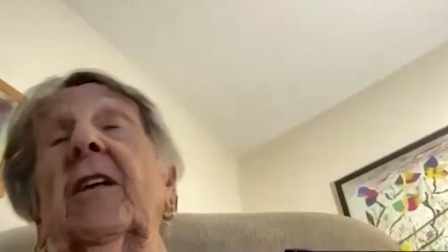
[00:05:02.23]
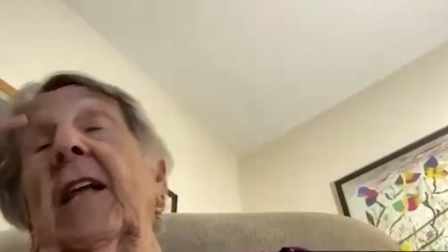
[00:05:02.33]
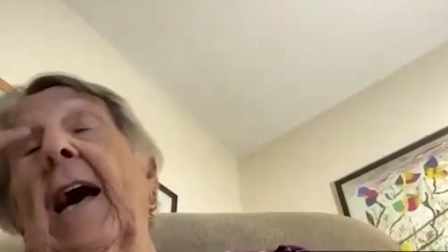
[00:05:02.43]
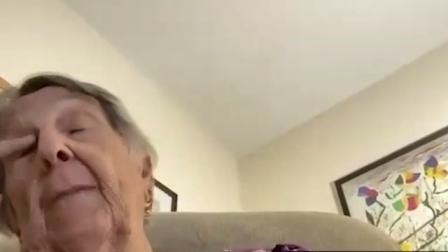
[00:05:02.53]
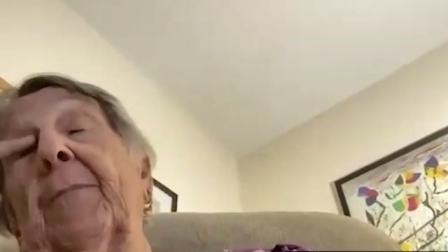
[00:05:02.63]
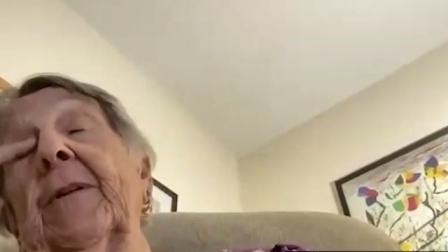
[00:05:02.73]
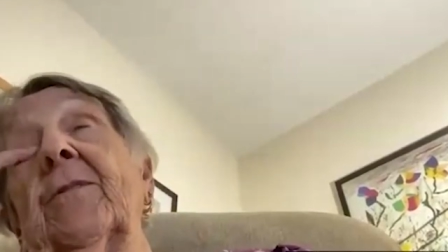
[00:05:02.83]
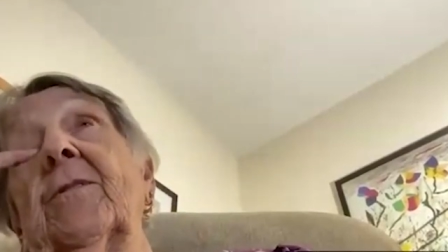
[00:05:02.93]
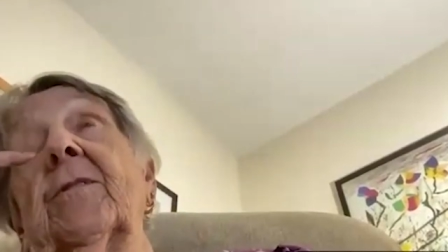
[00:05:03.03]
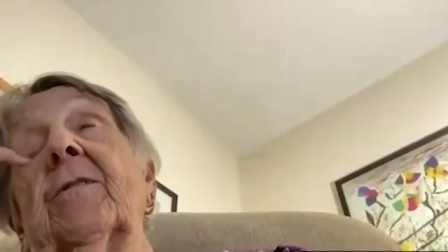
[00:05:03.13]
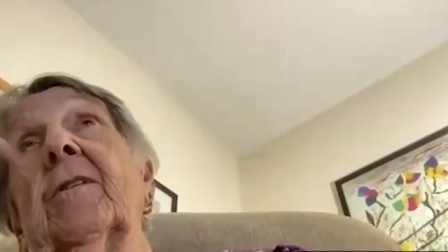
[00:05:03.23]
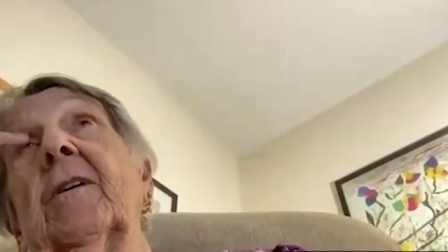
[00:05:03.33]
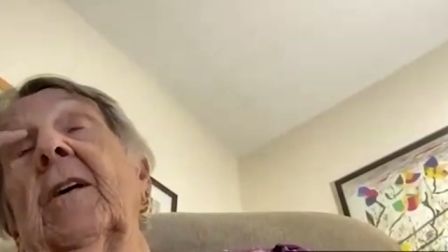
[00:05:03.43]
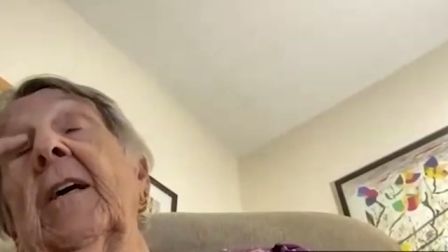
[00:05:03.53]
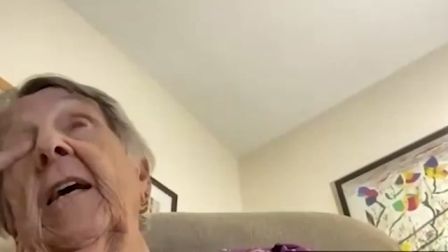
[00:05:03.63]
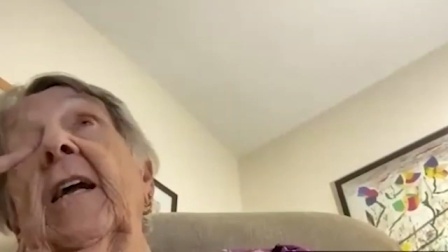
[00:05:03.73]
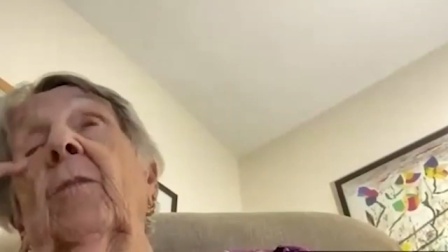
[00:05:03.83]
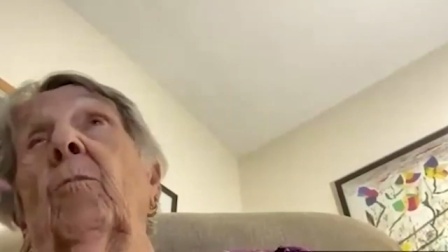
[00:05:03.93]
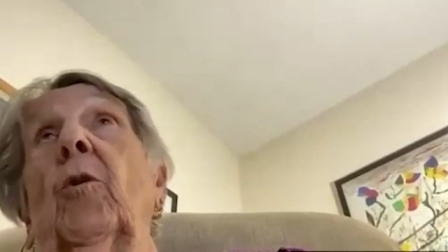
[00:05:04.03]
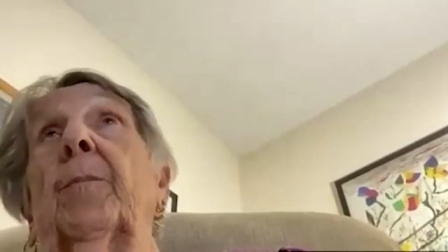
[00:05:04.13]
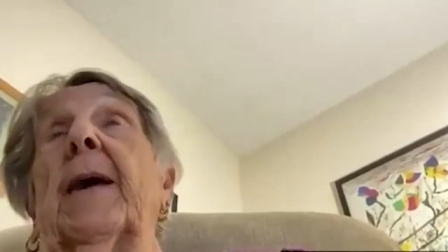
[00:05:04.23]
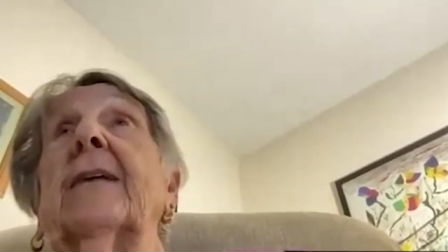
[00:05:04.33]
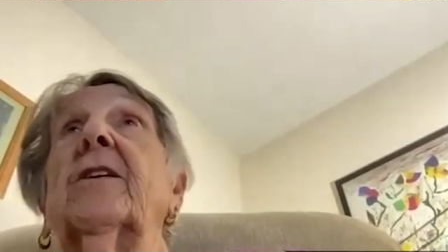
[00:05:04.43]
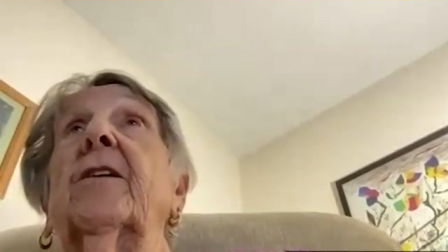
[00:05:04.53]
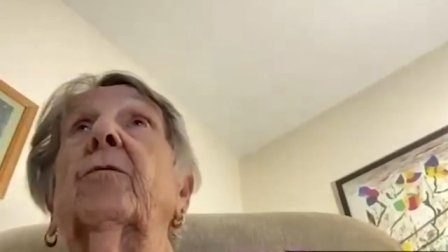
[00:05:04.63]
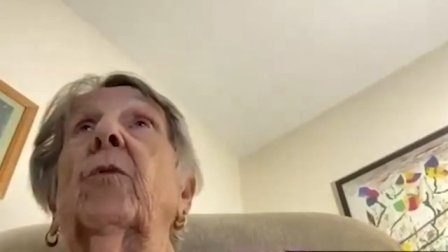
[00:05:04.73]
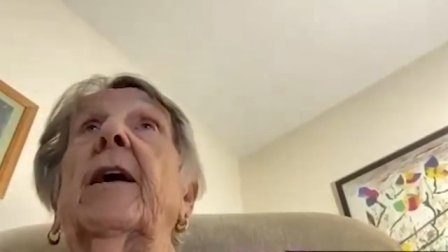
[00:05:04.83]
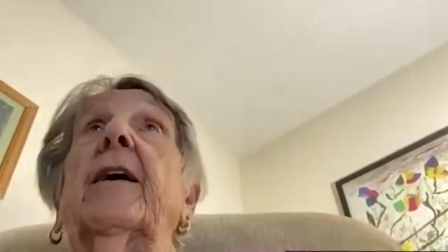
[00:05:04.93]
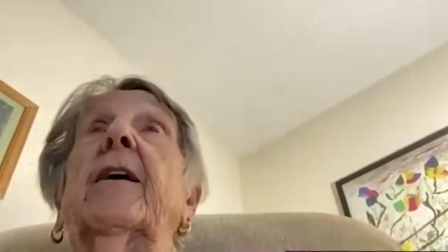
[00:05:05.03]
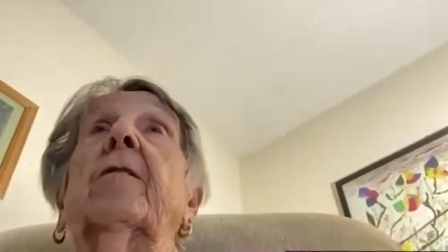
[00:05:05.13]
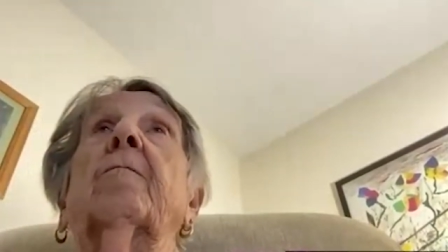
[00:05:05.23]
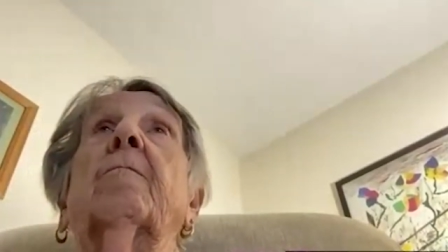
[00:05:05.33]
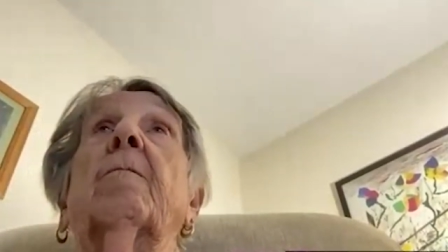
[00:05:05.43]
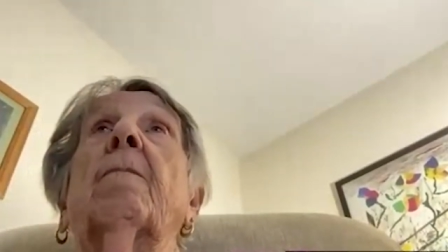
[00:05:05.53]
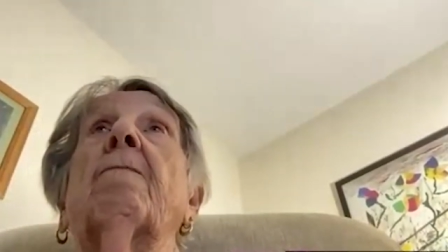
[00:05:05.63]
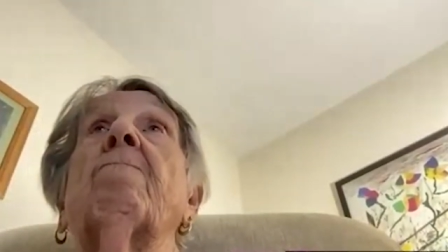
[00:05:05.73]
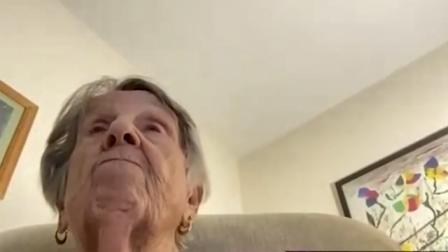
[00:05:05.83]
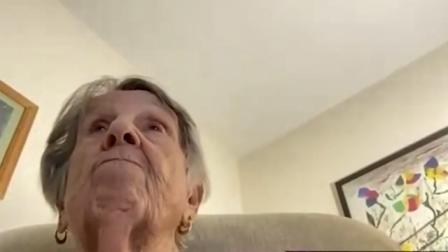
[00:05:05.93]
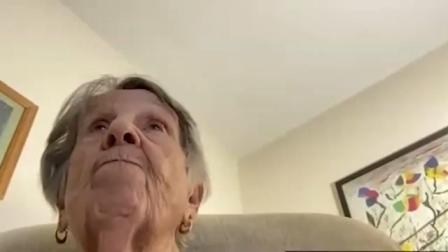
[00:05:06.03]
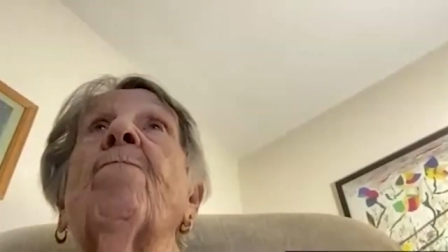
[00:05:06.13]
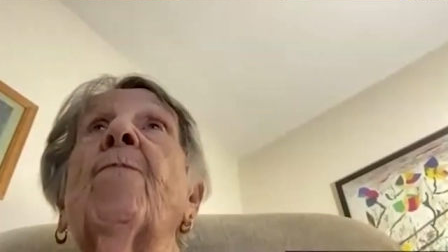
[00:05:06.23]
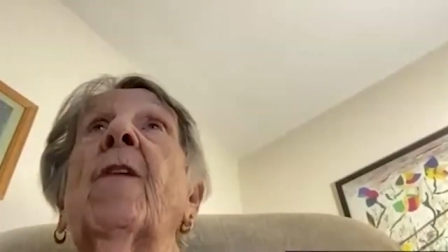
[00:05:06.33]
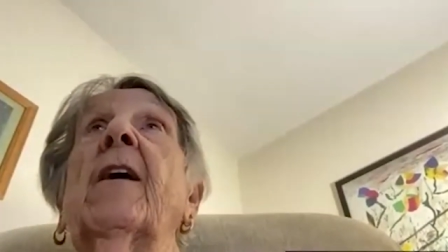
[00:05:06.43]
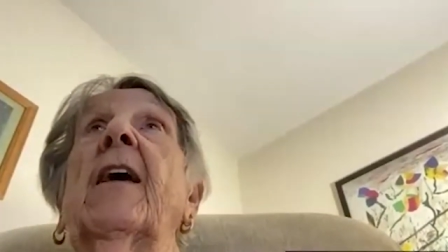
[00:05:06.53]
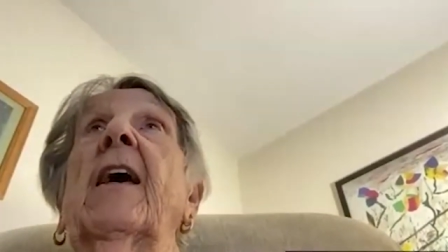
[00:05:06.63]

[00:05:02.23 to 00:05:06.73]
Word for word: still happens. Yeah. In a more positive way. Right.